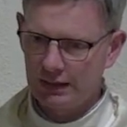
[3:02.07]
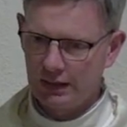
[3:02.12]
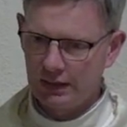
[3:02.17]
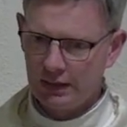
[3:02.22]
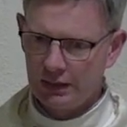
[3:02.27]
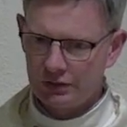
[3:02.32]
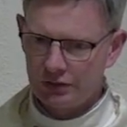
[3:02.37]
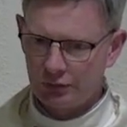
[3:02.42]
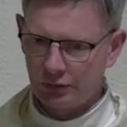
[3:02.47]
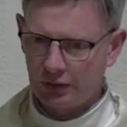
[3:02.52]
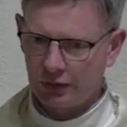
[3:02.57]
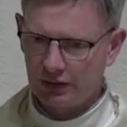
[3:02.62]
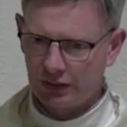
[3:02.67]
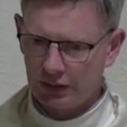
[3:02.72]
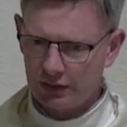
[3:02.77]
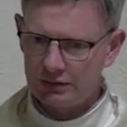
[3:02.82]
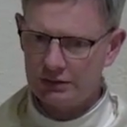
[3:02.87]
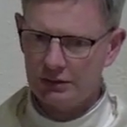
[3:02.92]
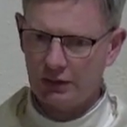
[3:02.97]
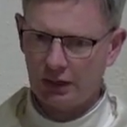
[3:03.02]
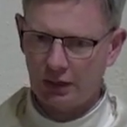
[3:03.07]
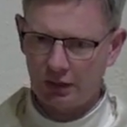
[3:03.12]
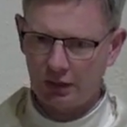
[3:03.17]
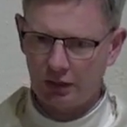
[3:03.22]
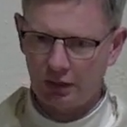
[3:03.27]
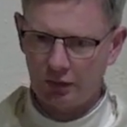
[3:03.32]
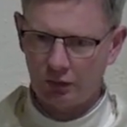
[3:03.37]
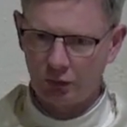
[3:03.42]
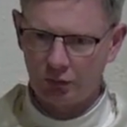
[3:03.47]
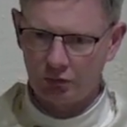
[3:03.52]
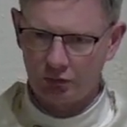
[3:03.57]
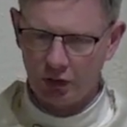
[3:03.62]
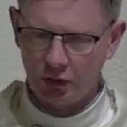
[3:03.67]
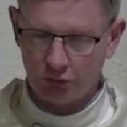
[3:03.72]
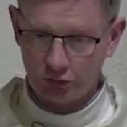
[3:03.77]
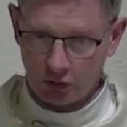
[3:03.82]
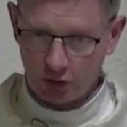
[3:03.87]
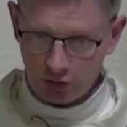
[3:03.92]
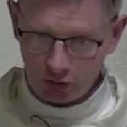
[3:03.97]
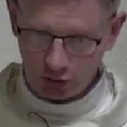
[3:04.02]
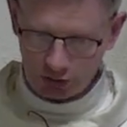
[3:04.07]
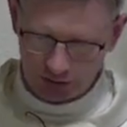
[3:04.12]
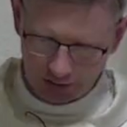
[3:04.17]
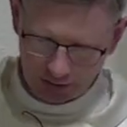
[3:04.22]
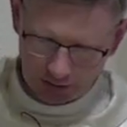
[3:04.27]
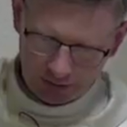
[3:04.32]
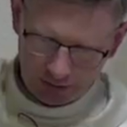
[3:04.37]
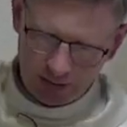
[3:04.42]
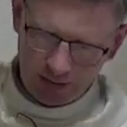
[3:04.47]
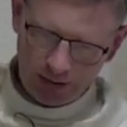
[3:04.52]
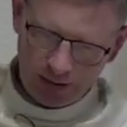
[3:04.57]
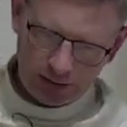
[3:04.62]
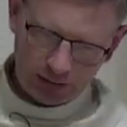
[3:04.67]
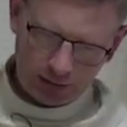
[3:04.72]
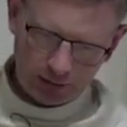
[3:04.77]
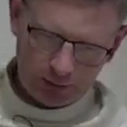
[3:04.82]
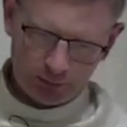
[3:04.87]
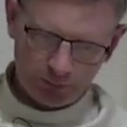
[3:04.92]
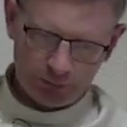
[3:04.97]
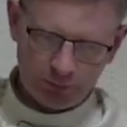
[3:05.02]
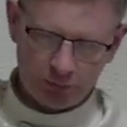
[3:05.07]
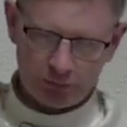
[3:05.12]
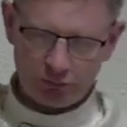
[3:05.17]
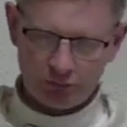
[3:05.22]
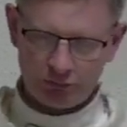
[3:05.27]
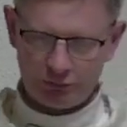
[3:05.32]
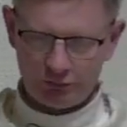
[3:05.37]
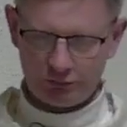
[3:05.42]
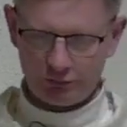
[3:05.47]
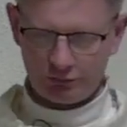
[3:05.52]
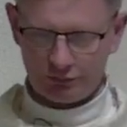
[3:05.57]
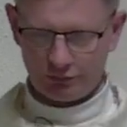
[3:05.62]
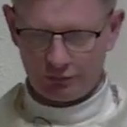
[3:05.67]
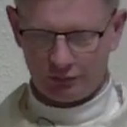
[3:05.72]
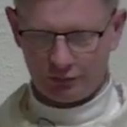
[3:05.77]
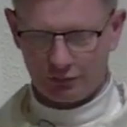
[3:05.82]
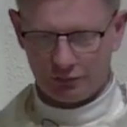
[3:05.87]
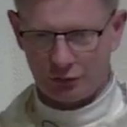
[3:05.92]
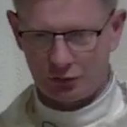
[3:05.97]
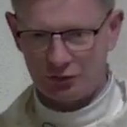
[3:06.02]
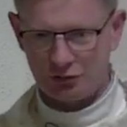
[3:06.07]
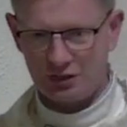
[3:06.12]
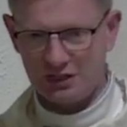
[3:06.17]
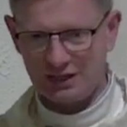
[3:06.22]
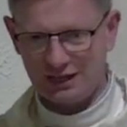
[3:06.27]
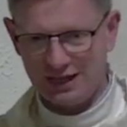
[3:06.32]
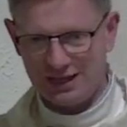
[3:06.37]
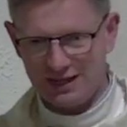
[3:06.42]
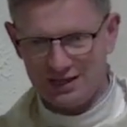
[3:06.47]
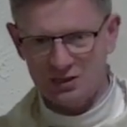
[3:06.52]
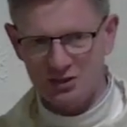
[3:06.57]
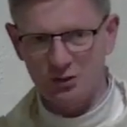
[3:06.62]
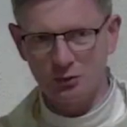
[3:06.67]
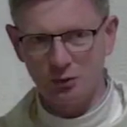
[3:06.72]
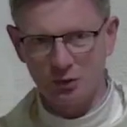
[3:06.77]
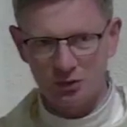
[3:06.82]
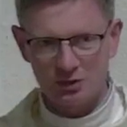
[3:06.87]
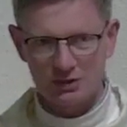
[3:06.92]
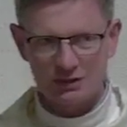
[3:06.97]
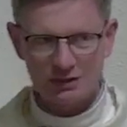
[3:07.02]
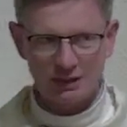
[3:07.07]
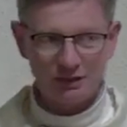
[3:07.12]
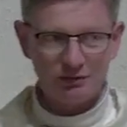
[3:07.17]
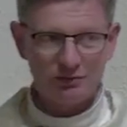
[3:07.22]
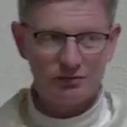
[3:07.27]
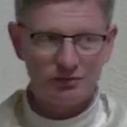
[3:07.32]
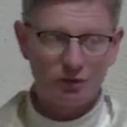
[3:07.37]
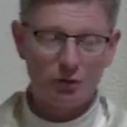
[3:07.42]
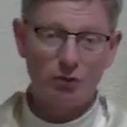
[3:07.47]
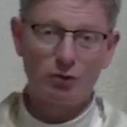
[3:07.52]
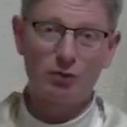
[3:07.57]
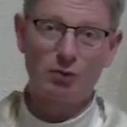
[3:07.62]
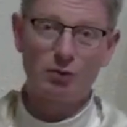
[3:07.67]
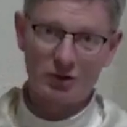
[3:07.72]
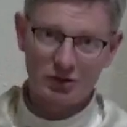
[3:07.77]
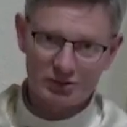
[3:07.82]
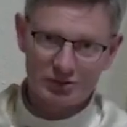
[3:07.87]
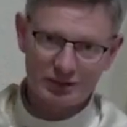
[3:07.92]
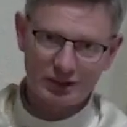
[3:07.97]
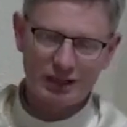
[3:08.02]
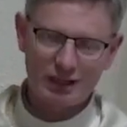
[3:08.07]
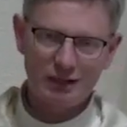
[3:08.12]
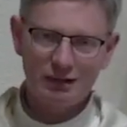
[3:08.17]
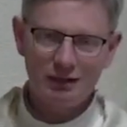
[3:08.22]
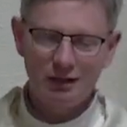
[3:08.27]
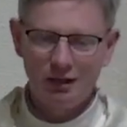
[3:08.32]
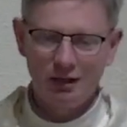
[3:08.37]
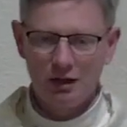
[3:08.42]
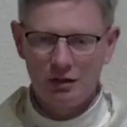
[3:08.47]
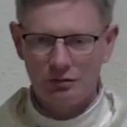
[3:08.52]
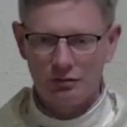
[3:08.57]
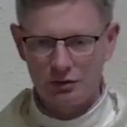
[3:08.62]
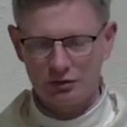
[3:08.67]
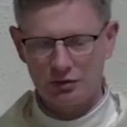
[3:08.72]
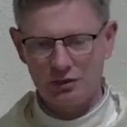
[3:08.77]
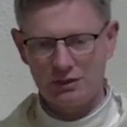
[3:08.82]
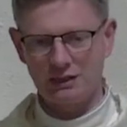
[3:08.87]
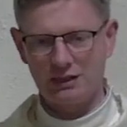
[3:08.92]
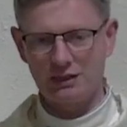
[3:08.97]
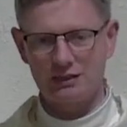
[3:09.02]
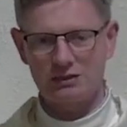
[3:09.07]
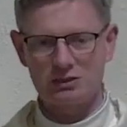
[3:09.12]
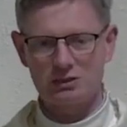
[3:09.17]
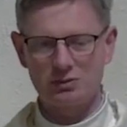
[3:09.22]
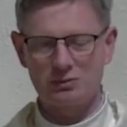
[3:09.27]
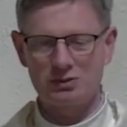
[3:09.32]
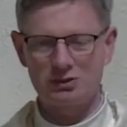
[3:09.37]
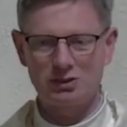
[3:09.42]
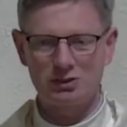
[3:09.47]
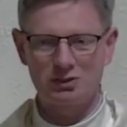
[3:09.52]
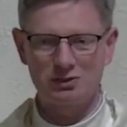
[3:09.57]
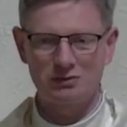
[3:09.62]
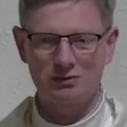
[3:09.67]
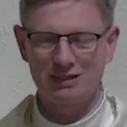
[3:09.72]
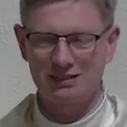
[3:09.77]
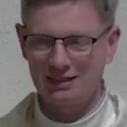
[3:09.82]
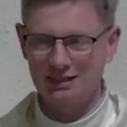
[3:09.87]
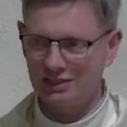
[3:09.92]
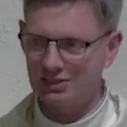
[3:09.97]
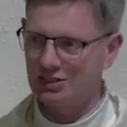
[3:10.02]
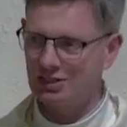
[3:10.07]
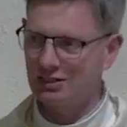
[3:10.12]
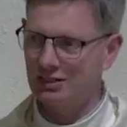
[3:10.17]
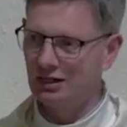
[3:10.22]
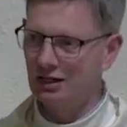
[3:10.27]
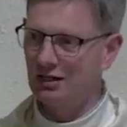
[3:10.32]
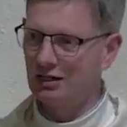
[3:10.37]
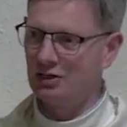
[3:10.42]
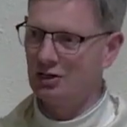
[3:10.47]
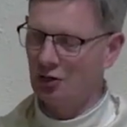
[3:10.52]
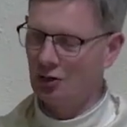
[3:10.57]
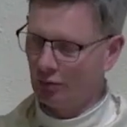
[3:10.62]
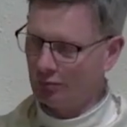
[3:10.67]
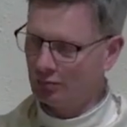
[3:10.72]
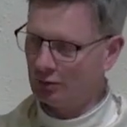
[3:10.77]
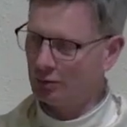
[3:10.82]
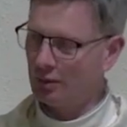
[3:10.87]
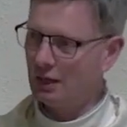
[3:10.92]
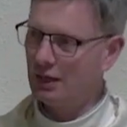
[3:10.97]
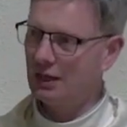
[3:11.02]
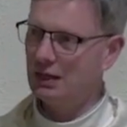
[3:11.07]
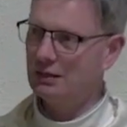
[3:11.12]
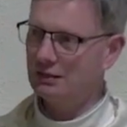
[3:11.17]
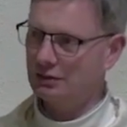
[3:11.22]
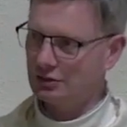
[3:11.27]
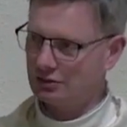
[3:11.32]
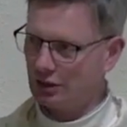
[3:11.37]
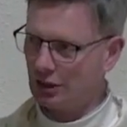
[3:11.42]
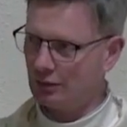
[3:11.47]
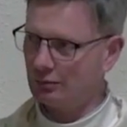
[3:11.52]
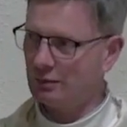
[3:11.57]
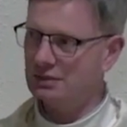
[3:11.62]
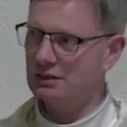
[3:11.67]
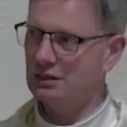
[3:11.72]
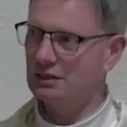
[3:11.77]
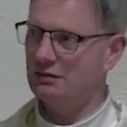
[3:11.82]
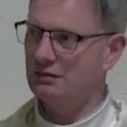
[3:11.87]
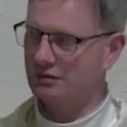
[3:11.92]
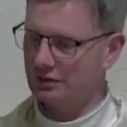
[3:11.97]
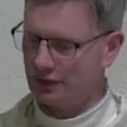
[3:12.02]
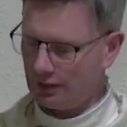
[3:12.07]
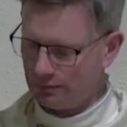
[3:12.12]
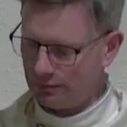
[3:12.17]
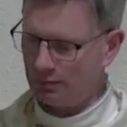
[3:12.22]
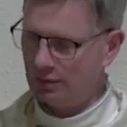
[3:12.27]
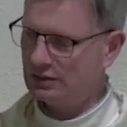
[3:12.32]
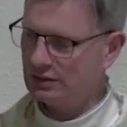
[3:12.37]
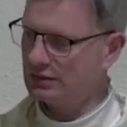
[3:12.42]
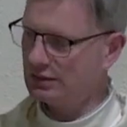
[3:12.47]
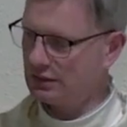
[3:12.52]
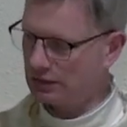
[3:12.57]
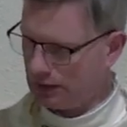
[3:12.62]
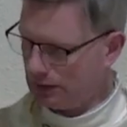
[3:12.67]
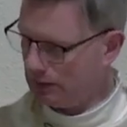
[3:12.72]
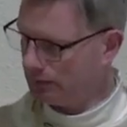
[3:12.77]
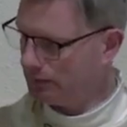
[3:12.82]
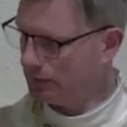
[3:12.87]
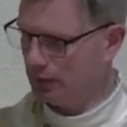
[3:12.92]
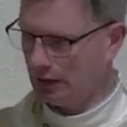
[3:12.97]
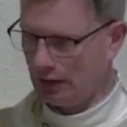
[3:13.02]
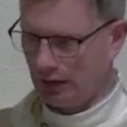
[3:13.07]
to when things are, are going wrong, rather than kind of retreating into oneself, or worse again, retreating into some sort of an addiction, numb the pain, distract myself, keep busy, keep